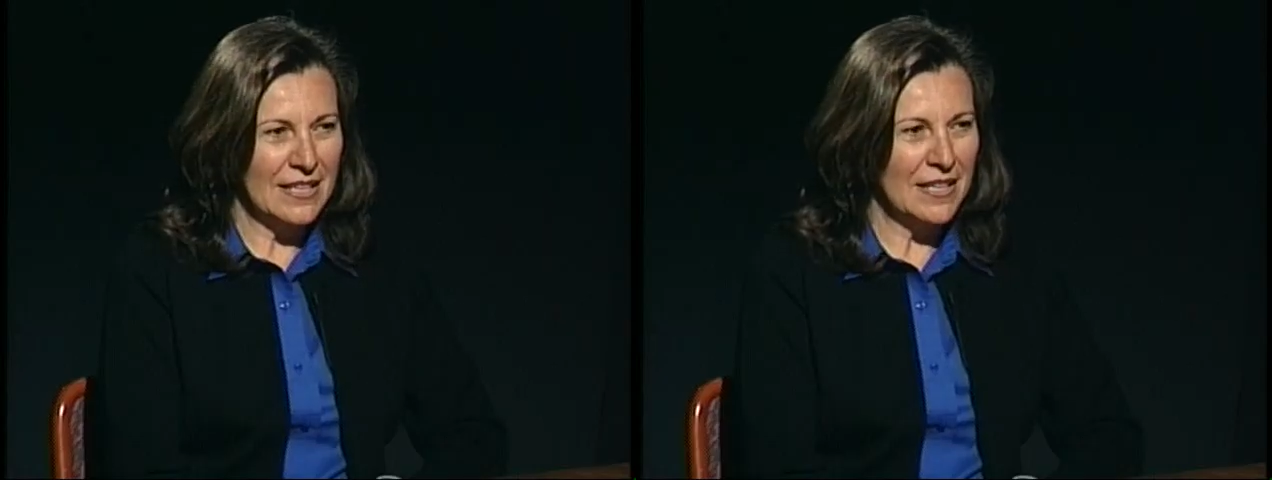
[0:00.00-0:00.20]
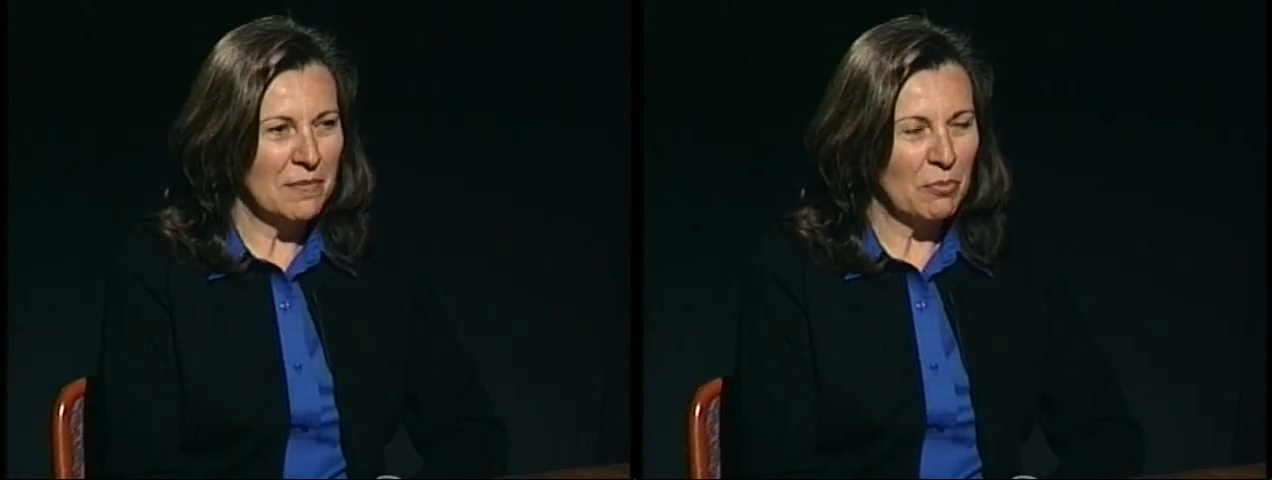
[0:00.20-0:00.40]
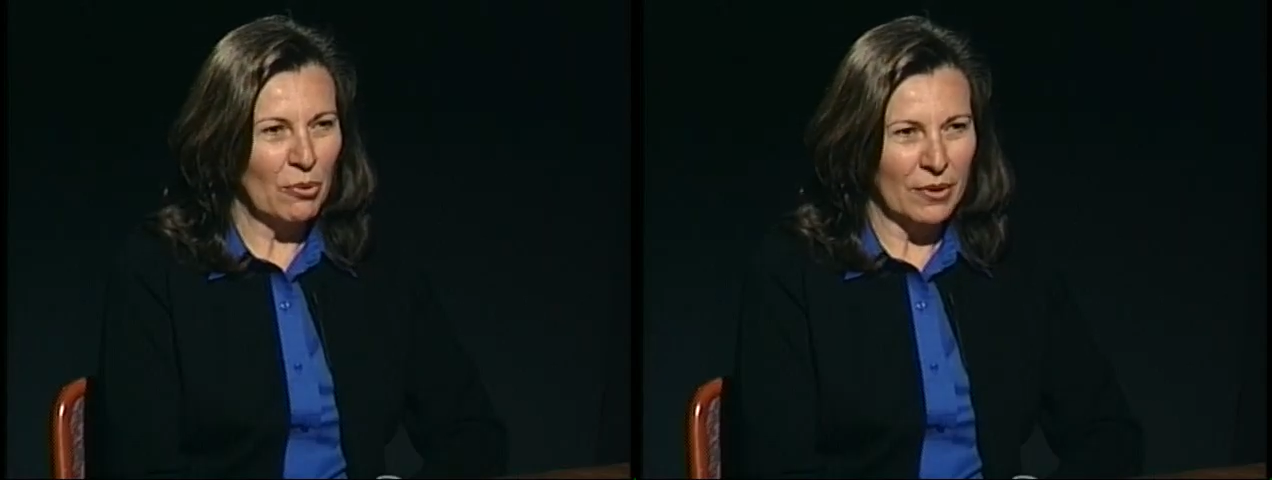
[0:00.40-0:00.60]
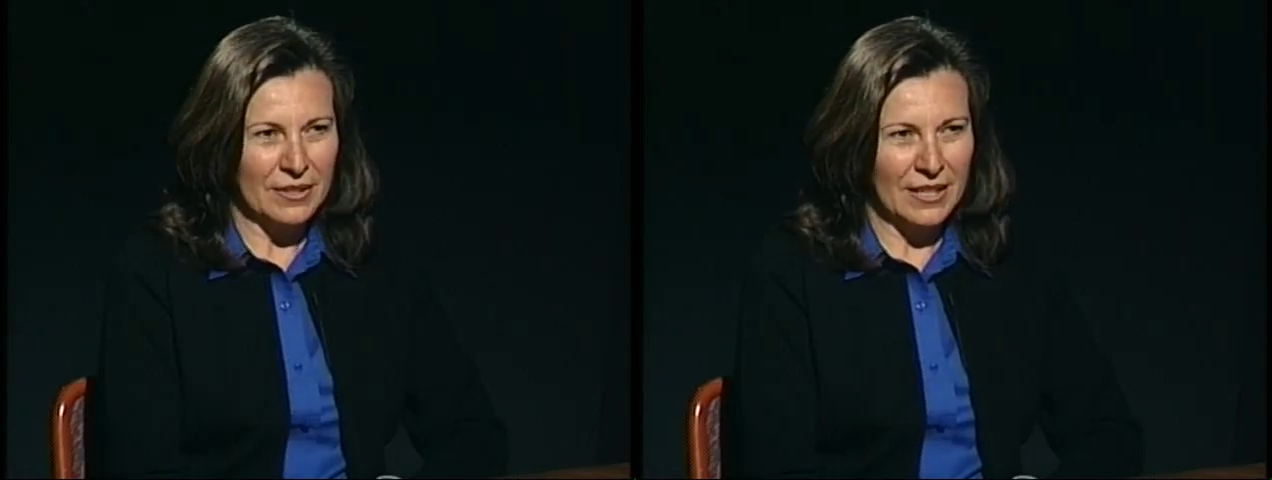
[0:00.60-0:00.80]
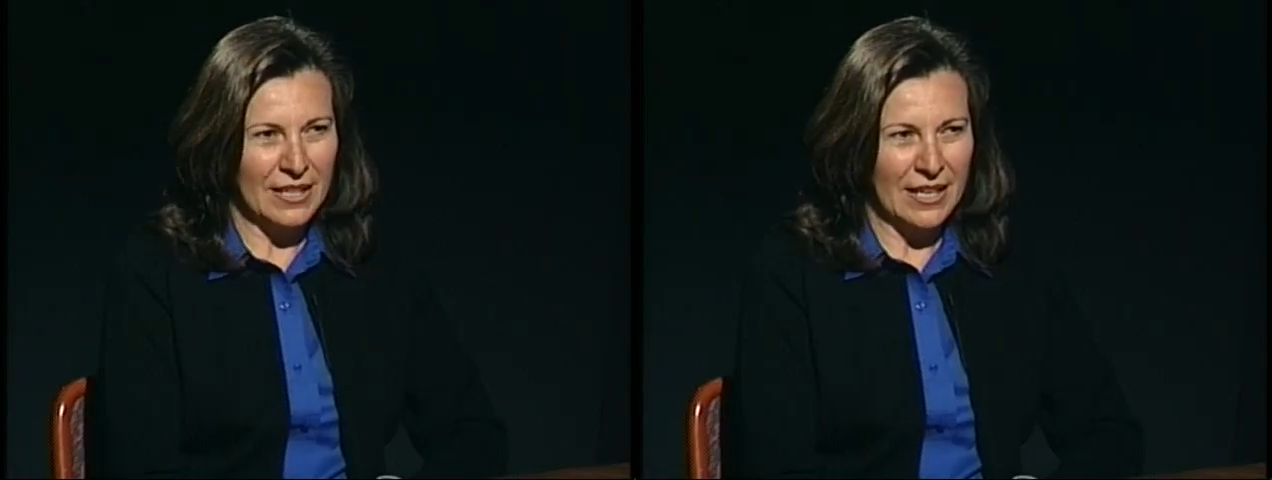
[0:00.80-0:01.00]

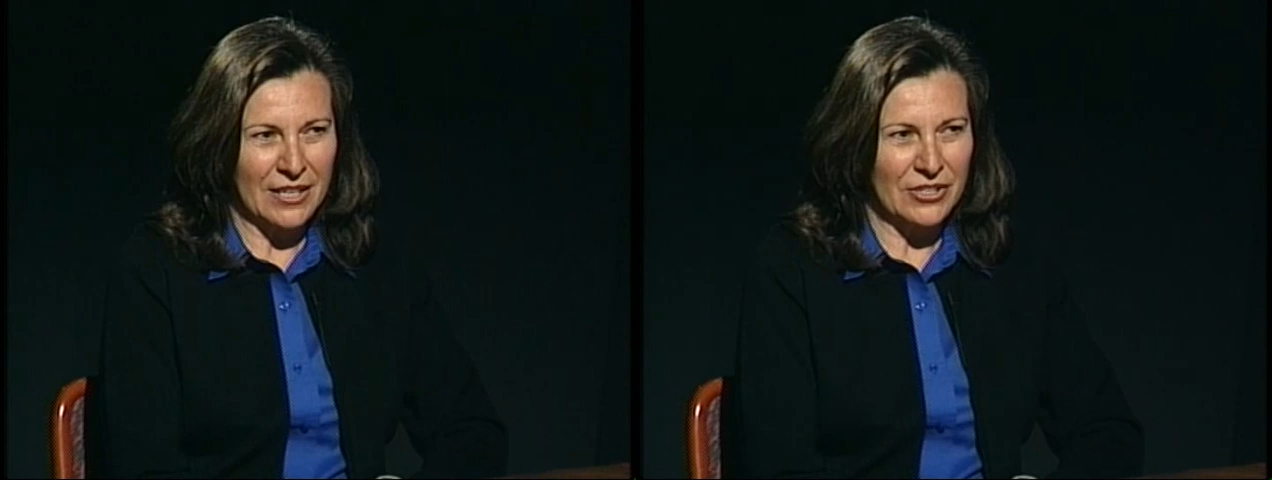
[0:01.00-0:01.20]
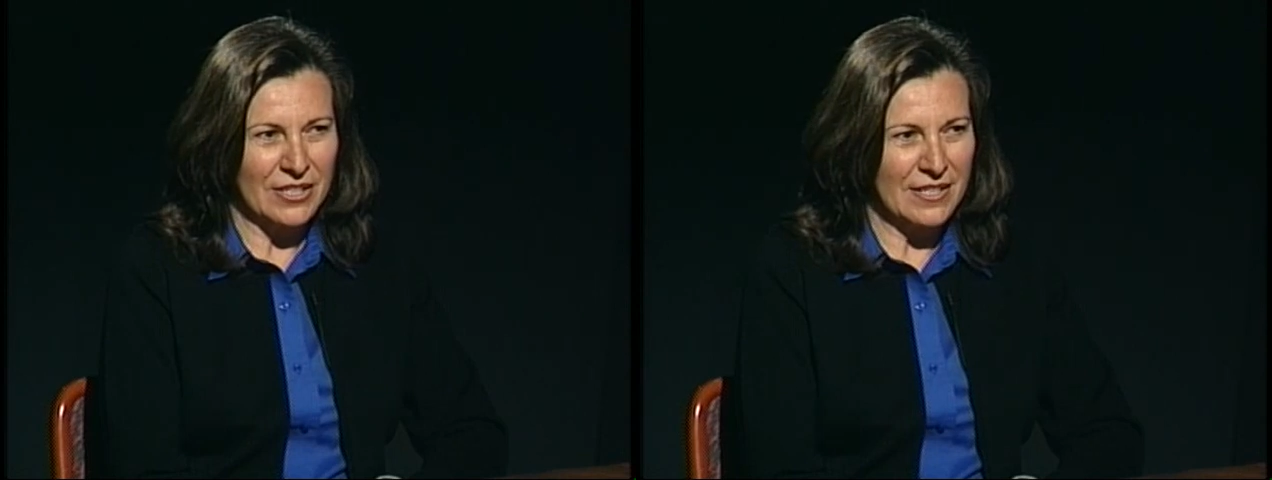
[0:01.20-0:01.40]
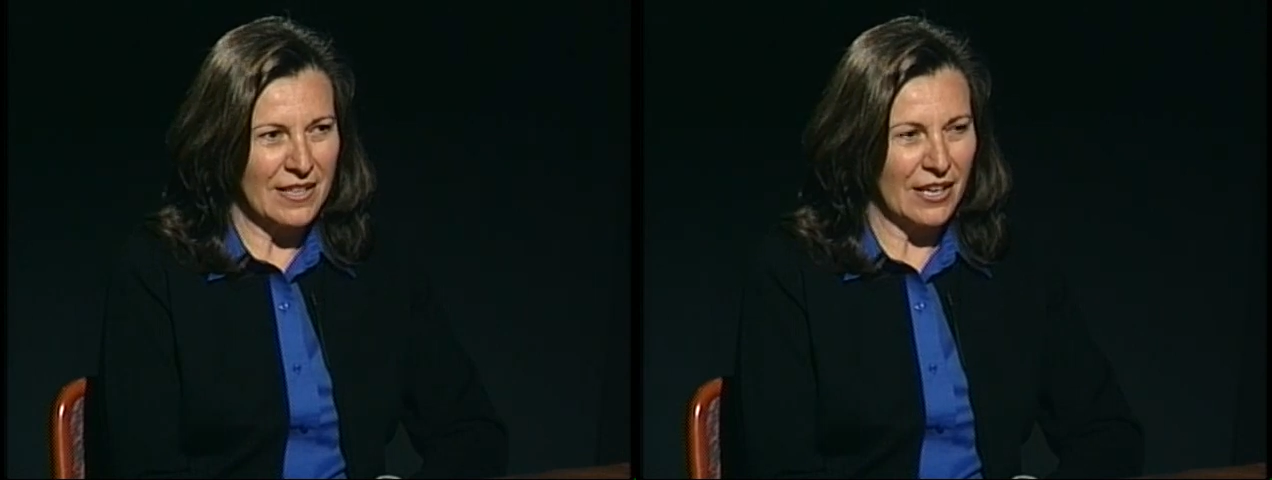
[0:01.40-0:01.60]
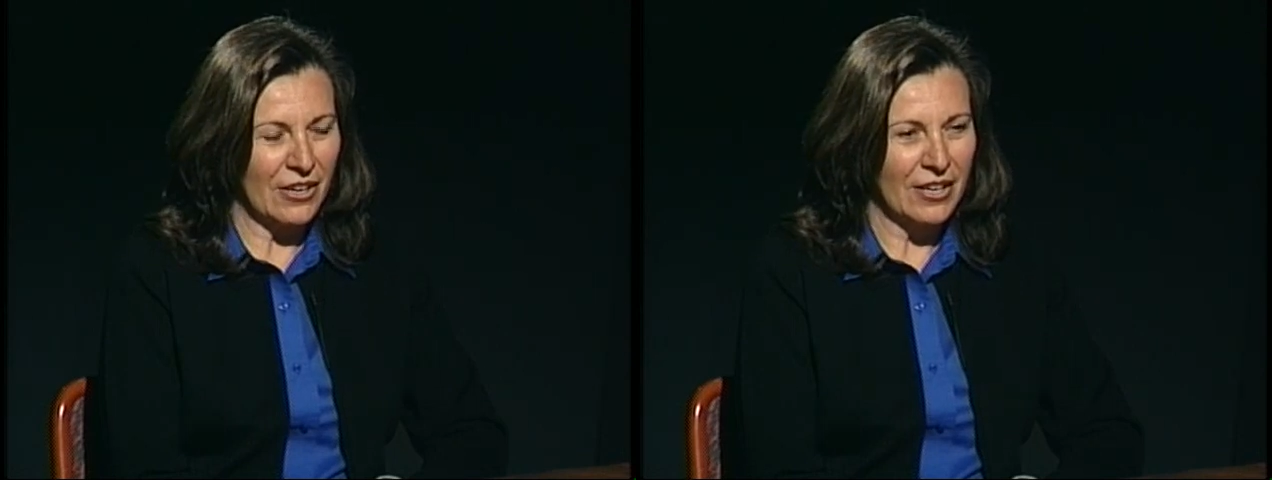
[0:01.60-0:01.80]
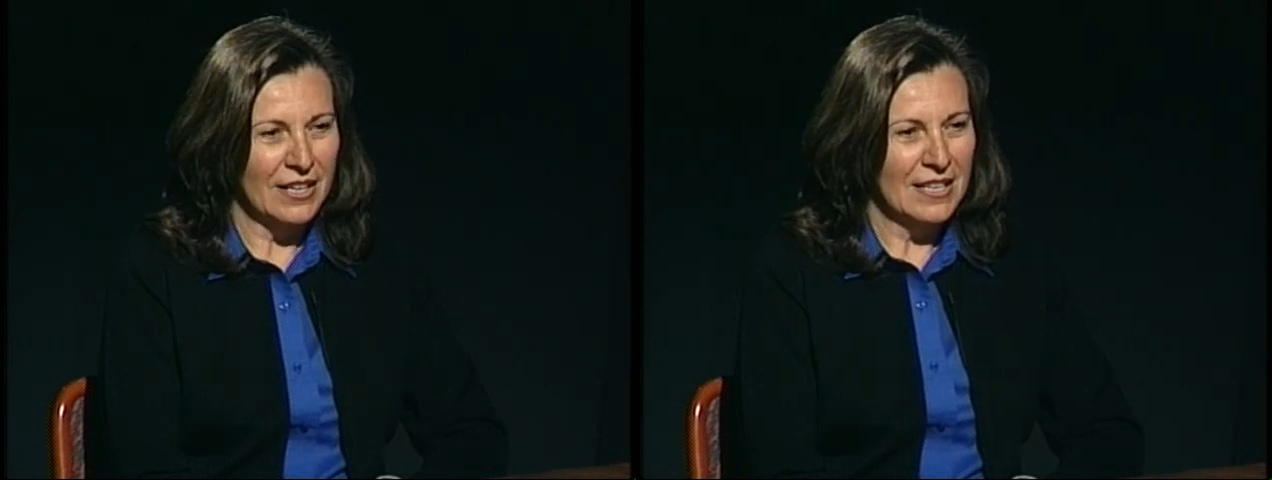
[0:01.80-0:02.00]
important connections there.